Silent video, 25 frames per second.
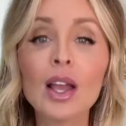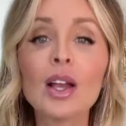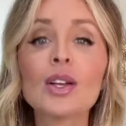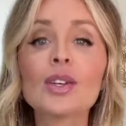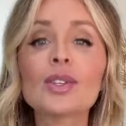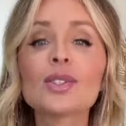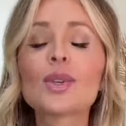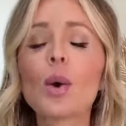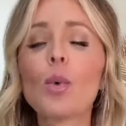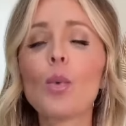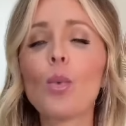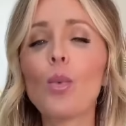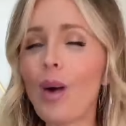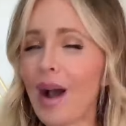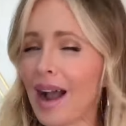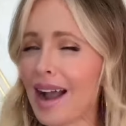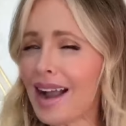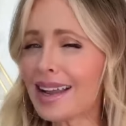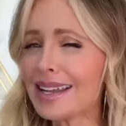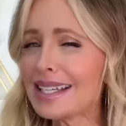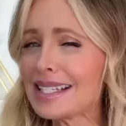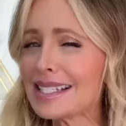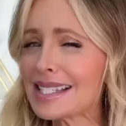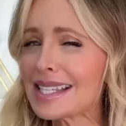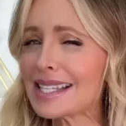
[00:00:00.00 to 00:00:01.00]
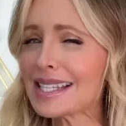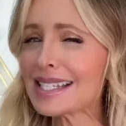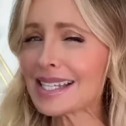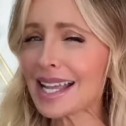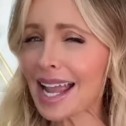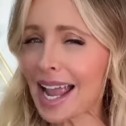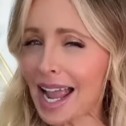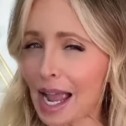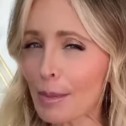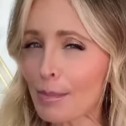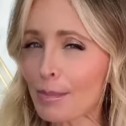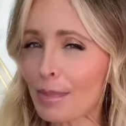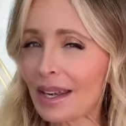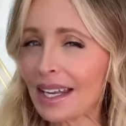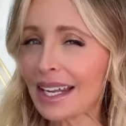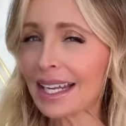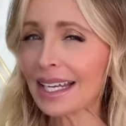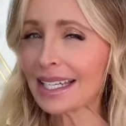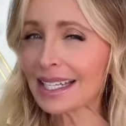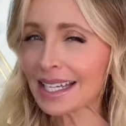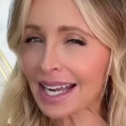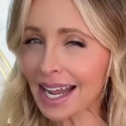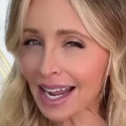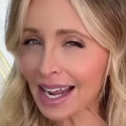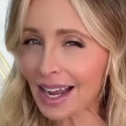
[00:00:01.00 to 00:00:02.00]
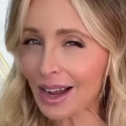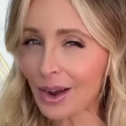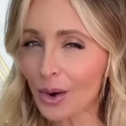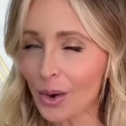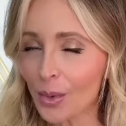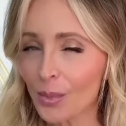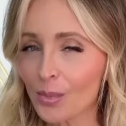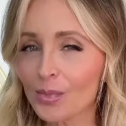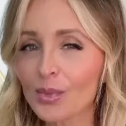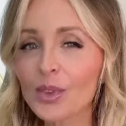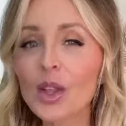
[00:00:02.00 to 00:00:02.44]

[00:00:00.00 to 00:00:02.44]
So, why is this happening now?